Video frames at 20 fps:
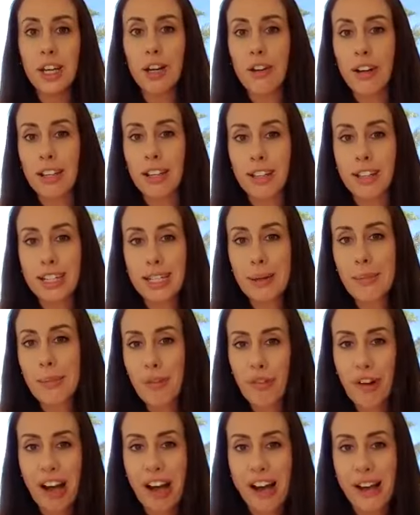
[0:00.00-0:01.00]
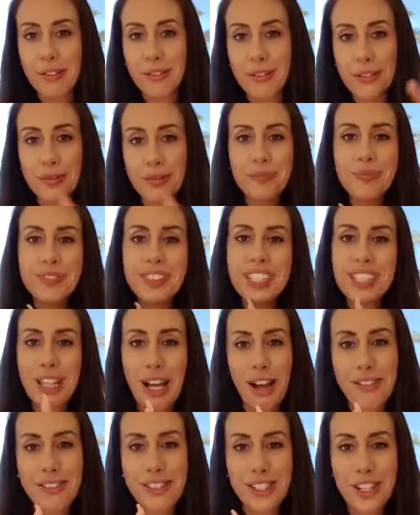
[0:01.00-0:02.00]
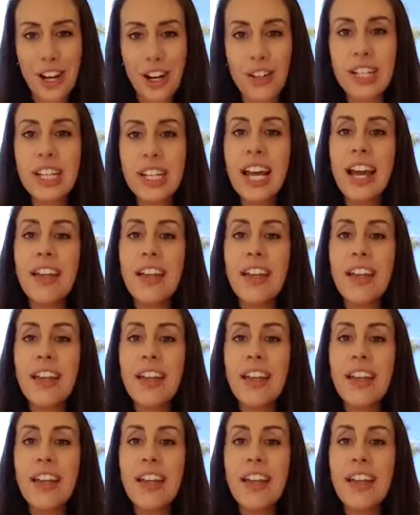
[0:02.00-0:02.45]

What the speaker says: All right. Lucky number five, lifestyle.